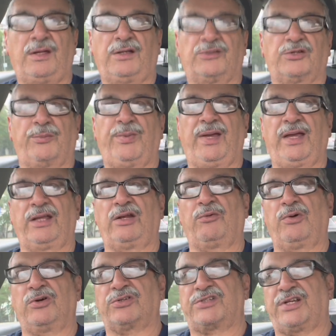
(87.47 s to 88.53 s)
So being in a
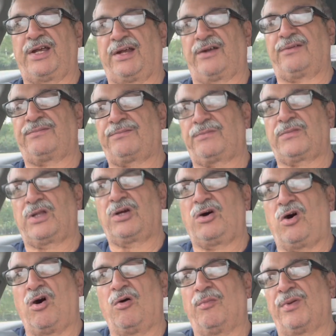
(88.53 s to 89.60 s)
wheelchair,
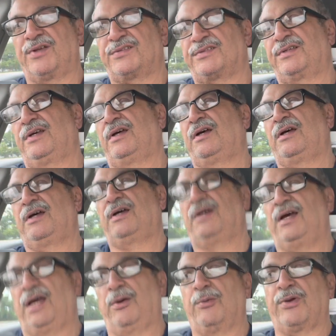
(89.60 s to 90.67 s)
homeless,
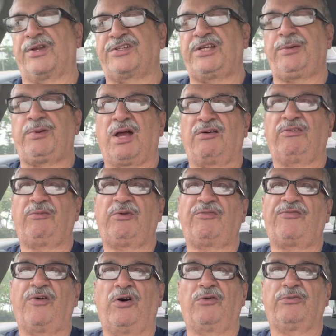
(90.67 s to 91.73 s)
and with a cheap government
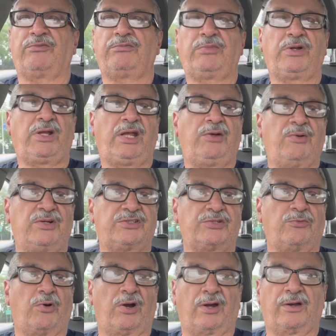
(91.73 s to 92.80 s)
phone, he went to
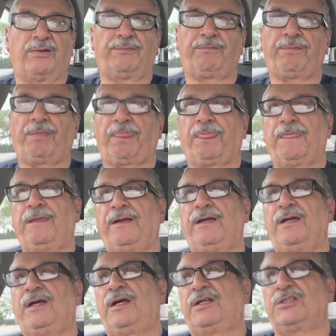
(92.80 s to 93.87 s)
work.
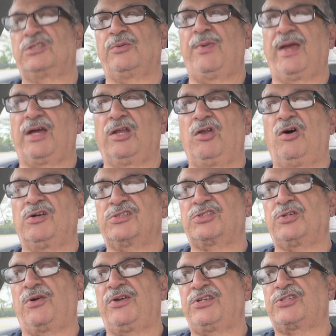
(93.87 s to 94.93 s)
So make a long
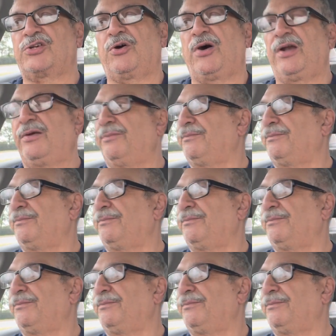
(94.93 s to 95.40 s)
story short,